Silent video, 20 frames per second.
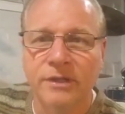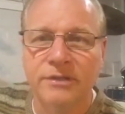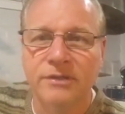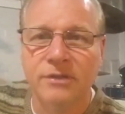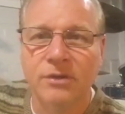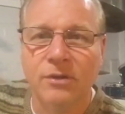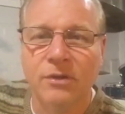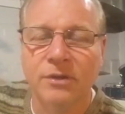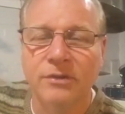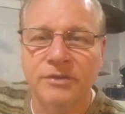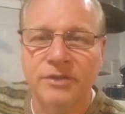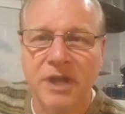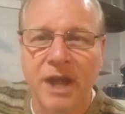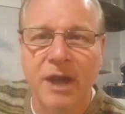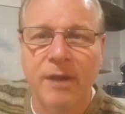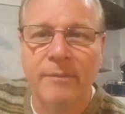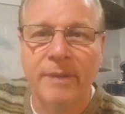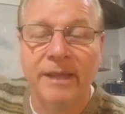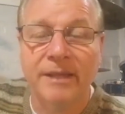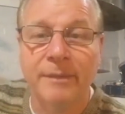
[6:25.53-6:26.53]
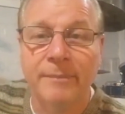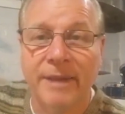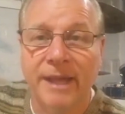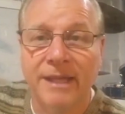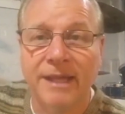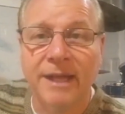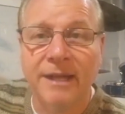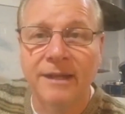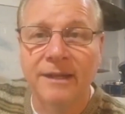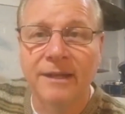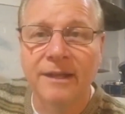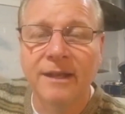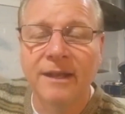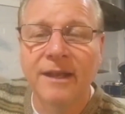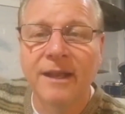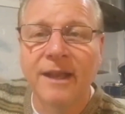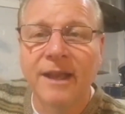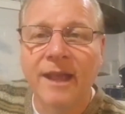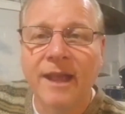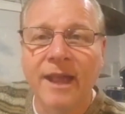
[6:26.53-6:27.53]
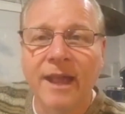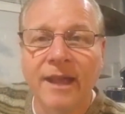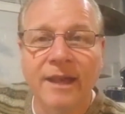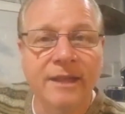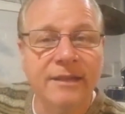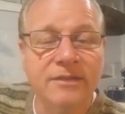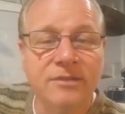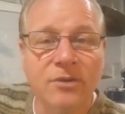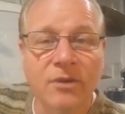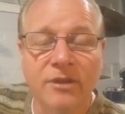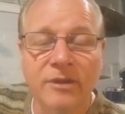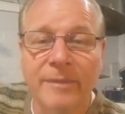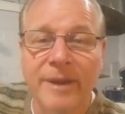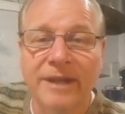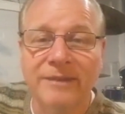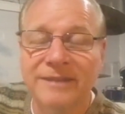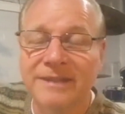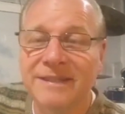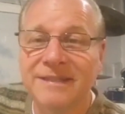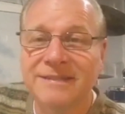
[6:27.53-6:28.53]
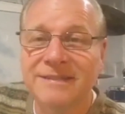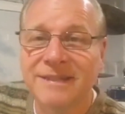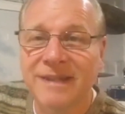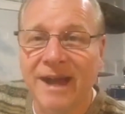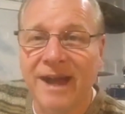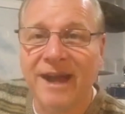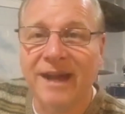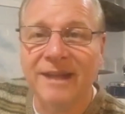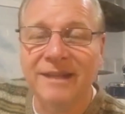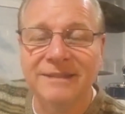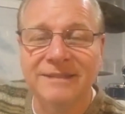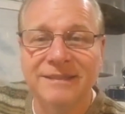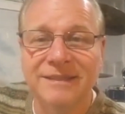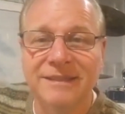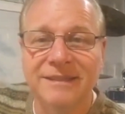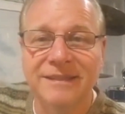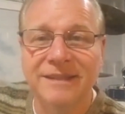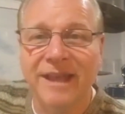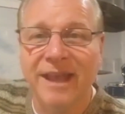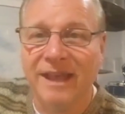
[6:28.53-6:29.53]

It's called Ciao Bella Bella, and it's all about these guys in